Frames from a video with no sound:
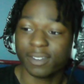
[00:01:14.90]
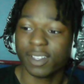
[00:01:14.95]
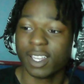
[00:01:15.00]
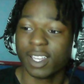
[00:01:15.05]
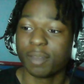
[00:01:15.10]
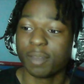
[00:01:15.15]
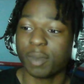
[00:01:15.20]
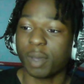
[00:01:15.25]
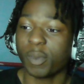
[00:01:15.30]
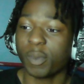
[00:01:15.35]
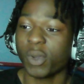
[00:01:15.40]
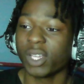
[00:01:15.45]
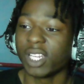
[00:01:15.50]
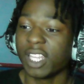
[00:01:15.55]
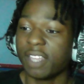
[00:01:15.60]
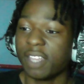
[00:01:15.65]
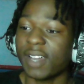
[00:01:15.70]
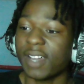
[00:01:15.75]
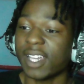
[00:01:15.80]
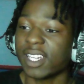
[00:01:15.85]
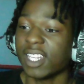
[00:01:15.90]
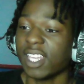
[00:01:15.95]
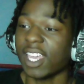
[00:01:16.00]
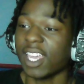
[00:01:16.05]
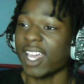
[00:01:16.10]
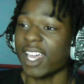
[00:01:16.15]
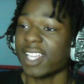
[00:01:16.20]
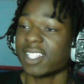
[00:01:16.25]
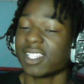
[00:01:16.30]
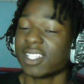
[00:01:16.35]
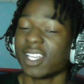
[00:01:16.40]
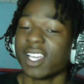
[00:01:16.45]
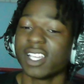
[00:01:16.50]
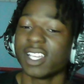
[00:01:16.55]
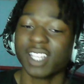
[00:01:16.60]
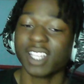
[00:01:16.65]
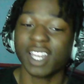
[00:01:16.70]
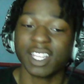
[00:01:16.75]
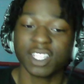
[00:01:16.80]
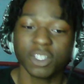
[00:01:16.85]
My boy Levi DS.
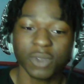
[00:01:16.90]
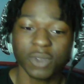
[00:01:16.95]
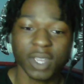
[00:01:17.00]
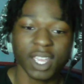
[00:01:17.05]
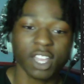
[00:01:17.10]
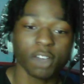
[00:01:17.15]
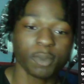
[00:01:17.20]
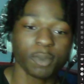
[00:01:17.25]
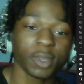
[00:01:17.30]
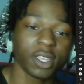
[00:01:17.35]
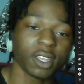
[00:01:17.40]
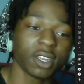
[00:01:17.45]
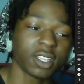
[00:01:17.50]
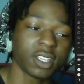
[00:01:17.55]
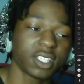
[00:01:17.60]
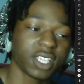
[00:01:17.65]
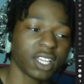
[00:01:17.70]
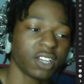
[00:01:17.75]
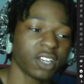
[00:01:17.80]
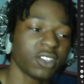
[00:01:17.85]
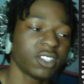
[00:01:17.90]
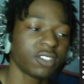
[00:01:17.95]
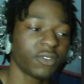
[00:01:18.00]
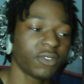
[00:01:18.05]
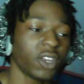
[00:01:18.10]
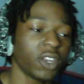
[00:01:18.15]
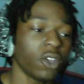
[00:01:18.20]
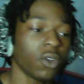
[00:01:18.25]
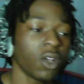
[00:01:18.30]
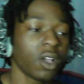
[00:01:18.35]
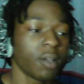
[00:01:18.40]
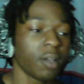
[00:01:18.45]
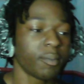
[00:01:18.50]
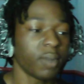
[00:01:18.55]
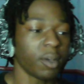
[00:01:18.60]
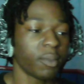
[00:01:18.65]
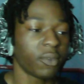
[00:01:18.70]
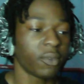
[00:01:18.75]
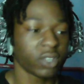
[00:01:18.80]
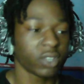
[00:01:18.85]
Shout out to you, gang. Hope you get a 10 on this video. But
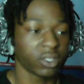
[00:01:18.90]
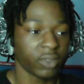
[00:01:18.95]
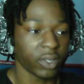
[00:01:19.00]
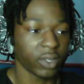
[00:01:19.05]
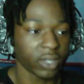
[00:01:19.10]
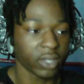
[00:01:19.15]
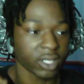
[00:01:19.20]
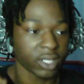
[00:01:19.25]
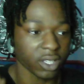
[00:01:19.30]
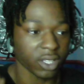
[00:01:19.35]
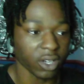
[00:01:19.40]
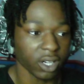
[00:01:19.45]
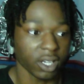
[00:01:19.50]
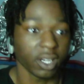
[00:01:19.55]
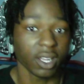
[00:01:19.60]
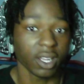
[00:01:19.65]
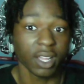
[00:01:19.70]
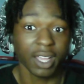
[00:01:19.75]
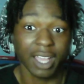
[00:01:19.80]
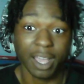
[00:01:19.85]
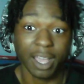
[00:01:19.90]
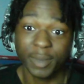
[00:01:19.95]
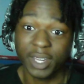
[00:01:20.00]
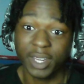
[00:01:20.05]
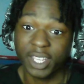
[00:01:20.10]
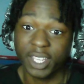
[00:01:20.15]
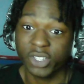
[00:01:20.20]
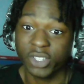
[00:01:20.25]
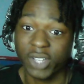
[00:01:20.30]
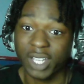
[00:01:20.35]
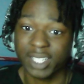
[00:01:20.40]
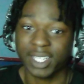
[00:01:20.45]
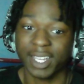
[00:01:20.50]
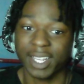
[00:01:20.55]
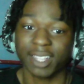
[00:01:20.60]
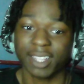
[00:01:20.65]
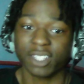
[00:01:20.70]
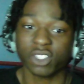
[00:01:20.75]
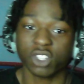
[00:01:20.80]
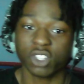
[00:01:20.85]
before this video gets started, I'm gonna need you guys to like
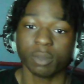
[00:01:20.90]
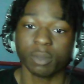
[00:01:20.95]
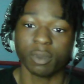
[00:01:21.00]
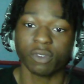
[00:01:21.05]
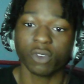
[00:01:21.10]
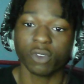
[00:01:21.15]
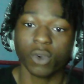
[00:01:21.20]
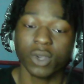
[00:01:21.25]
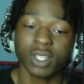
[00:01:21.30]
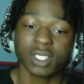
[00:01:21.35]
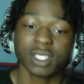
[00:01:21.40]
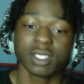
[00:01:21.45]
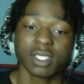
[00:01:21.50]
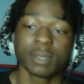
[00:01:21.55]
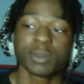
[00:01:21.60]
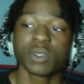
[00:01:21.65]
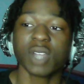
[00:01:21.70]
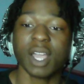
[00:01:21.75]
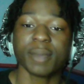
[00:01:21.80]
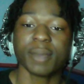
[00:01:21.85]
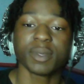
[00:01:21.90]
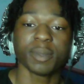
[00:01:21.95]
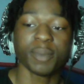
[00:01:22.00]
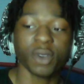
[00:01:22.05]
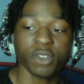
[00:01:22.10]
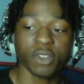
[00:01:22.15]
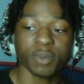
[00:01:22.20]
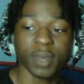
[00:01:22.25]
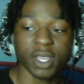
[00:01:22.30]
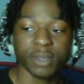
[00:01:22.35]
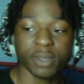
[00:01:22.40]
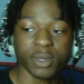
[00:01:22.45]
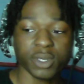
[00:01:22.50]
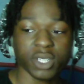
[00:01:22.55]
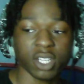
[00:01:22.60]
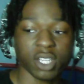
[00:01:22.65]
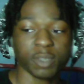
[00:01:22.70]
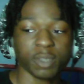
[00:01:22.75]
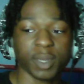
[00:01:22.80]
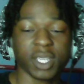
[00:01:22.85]
the stream, of course. Subscribe to both my YouTube
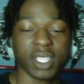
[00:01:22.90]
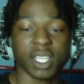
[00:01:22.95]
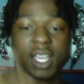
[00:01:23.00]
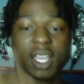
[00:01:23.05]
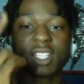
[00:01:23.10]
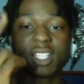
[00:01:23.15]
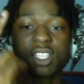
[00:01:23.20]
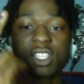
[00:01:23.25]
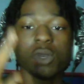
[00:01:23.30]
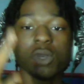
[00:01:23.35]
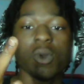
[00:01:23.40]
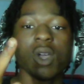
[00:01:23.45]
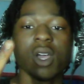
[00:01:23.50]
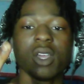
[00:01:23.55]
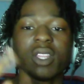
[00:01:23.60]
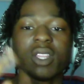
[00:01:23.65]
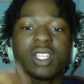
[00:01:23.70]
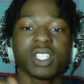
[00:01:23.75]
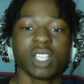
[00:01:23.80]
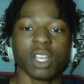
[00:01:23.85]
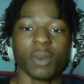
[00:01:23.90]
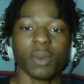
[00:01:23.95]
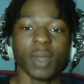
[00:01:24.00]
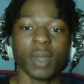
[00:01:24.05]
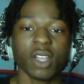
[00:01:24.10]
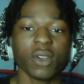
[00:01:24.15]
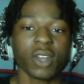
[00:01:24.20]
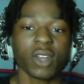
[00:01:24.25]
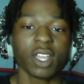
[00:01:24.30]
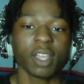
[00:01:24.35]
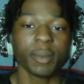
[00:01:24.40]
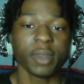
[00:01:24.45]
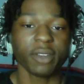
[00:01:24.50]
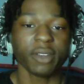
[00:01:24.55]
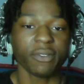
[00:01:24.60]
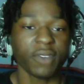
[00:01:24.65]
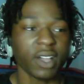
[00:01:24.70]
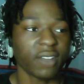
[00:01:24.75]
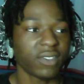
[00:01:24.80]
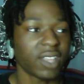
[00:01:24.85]
channels because I got 2. This channel right here going to get me to
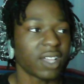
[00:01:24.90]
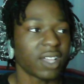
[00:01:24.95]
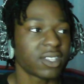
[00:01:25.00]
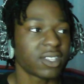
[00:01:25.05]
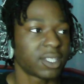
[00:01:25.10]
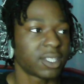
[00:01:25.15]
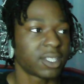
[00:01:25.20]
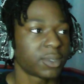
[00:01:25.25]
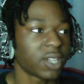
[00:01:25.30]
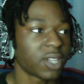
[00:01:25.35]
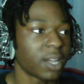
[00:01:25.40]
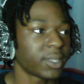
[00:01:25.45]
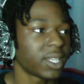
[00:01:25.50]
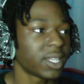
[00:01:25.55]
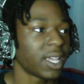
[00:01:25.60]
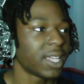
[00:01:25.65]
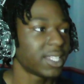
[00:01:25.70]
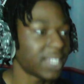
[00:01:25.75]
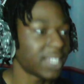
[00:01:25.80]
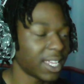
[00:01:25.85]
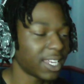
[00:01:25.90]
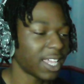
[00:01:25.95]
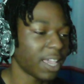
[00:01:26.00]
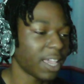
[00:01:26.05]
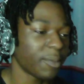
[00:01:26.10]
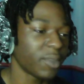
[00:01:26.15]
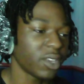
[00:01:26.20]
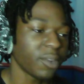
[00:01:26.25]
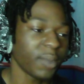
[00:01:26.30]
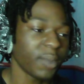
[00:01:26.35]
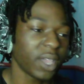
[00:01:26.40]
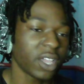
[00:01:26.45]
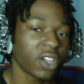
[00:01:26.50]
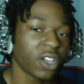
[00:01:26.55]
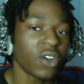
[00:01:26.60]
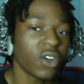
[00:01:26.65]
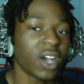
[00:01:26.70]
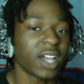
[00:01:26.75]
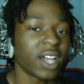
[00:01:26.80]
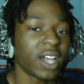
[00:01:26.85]
5,000 subscribers. 10K being the main goal.
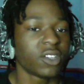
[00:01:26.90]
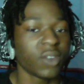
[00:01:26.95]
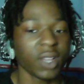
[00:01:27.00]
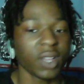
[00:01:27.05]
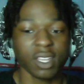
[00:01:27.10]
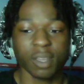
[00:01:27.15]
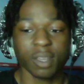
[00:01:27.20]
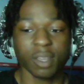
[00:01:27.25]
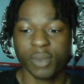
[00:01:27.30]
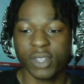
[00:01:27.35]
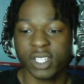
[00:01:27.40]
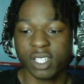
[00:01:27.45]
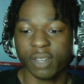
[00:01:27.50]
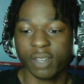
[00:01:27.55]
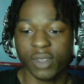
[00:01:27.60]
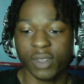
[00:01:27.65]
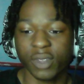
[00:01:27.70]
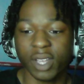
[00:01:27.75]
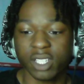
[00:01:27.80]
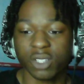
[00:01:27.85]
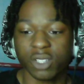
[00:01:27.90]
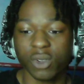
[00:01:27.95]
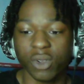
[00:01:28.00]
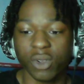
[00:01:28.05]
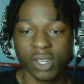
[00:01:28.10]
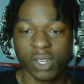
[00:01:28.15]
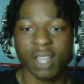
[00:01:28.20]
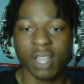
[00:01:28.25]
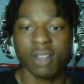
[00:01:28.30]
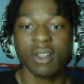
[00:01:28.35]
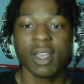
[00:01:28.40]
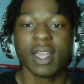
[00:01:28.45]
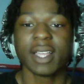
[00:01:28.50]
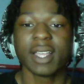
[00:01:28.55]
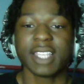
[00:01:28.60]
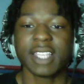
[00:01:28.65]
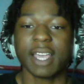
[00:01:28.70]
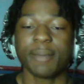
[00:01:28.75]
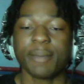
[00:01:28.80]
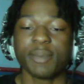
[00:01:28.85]
I'd greatly appreciate it if you guys scroll down,
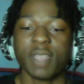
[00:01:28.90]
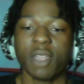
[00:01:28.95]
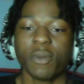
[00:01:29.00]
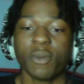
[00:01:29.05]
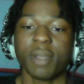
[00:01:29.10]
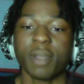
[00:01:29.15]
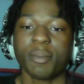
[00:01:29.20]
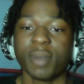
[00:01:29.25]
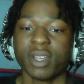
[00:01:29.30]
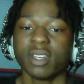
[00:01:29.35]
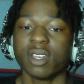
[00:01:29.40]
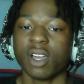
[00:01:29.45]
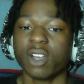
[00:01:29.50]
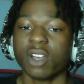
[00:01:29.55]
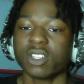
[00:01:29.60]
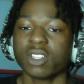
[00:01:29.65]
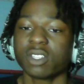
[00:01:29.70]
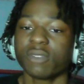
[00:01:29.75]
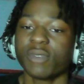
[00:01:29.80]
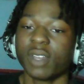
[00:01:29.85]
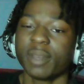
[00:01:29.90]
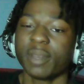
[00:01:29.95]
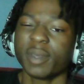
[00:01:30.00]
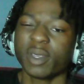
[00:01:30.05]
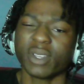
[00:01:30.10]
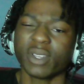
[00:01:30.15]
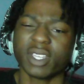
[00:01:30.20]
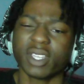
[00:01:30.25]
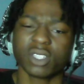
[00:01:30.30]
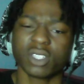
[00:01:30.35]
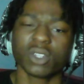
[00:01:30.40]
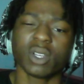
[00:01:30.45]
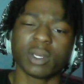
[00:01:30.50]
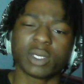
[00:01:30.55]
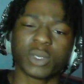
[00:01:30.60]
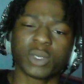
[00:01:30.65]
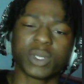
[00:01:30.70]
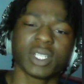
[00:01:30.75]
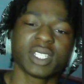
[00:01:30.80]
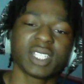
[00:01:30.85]
tap that red button. Also follow me on Instagram,
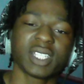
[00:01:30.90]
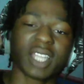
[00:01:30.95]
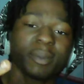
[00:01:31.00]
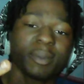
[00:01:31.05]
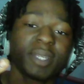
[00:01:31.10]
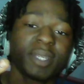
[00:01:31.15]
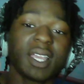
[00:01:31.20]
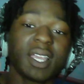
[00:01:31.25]
Twitter, Snapchat,